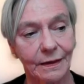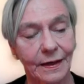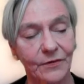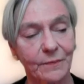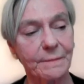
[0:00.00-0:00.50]

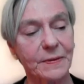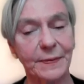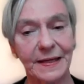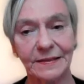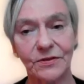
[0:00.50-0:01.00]
I remember
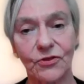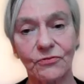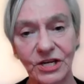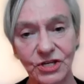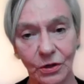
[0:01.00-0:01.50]
being at a
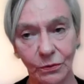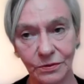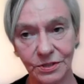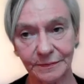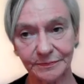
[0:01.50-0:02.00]

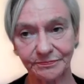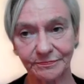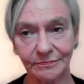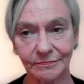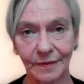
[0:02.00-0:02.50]
threshold,
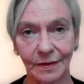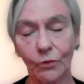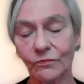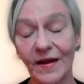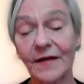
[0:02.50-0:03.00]

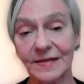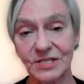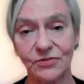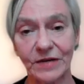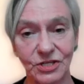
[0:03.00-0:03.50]
or
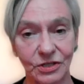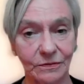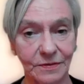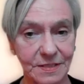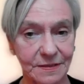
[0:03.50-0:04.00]
various
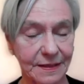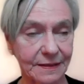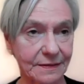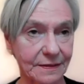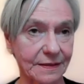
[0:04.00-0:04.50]
thresholds,
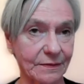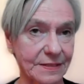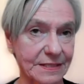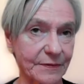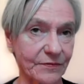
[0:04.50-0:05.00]

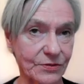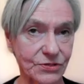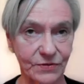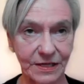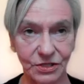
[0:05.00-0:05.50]
and some of
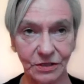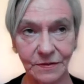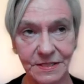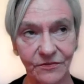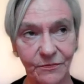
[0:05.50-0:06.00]
those
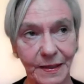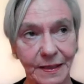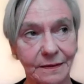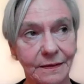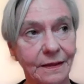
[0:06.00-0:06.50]
thresholds have
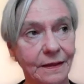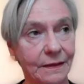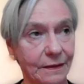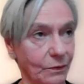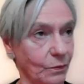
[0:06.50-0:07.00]
been
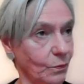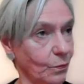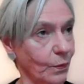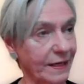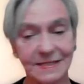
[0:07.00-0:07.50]

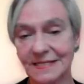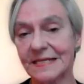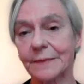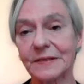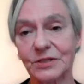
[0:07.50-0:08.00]
when to
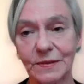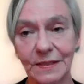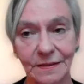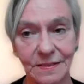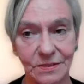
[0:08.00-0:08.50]
step into a
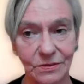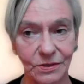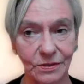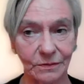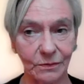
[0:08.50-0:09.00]
dance
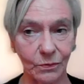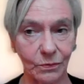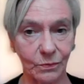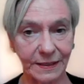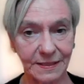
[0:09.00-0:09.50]
studio,
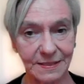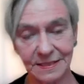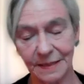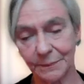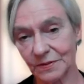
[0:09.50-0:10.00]
or when to
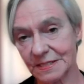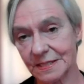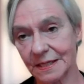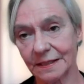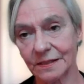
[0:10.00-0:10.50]
step on
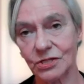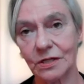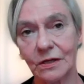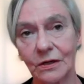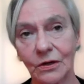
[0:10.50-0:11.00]

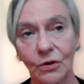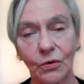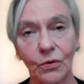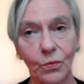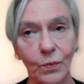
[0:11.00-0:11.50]
stage,
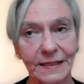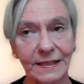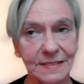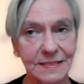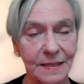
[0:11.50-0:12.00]
or
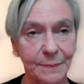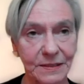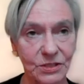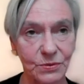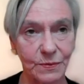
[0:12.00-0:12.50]
when to
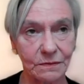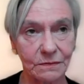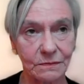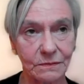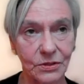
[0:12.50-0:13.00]
step into a
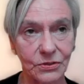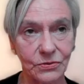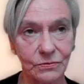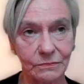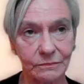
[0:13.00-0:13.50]

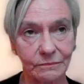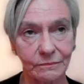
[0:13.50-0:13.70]
new